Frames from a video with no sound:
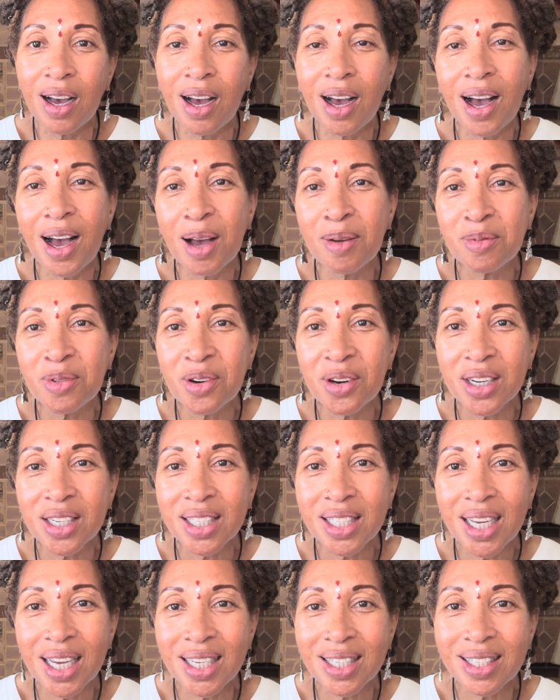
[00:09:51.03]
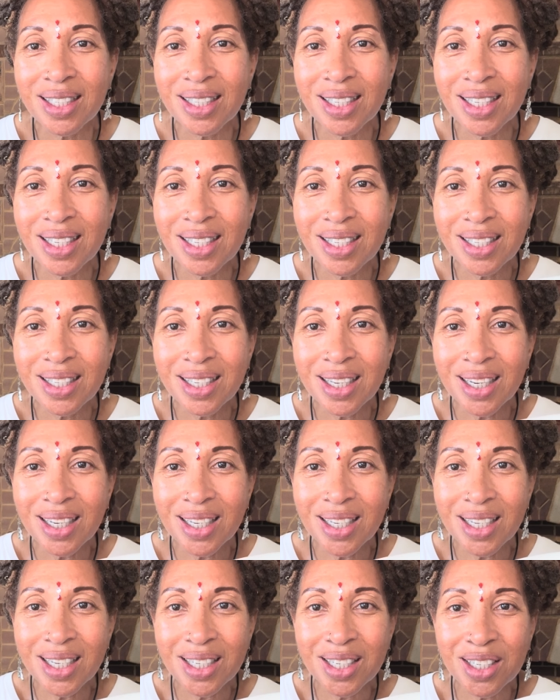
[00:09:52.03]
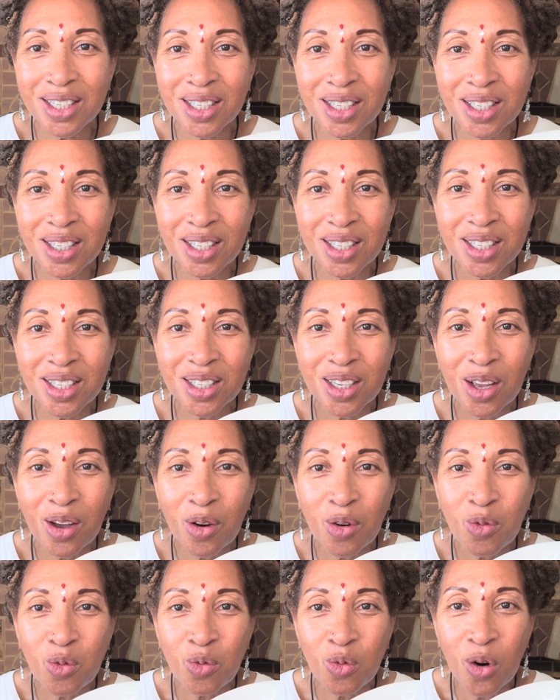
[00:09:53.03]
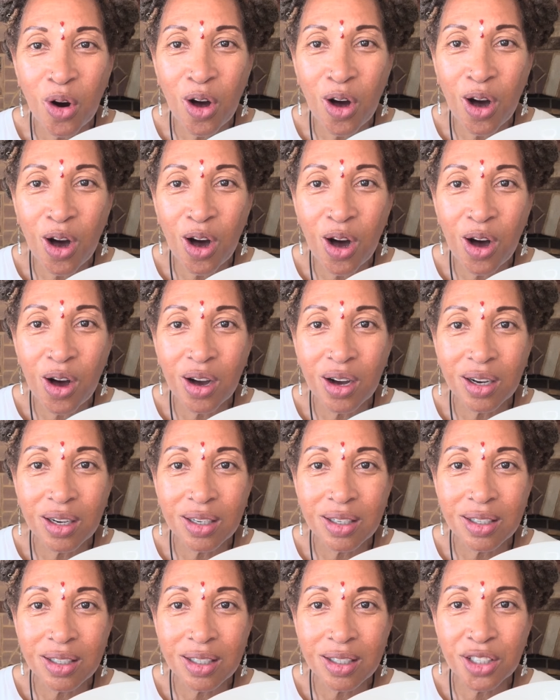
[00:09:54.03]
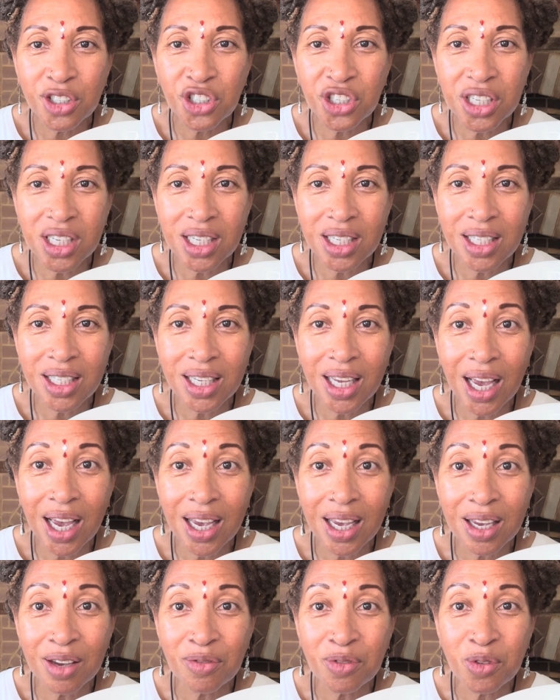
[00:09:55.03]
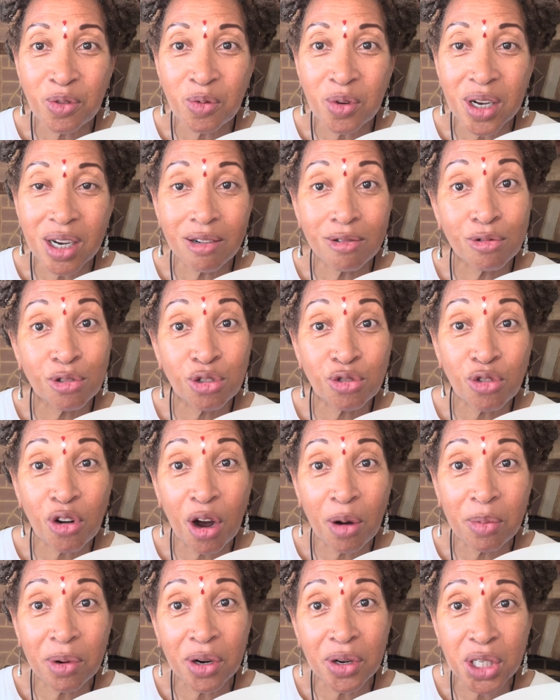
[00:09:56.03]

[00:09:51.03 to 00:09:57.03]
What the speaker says: I'm going to taste this delicious raw cheesecake, if you will, strawberry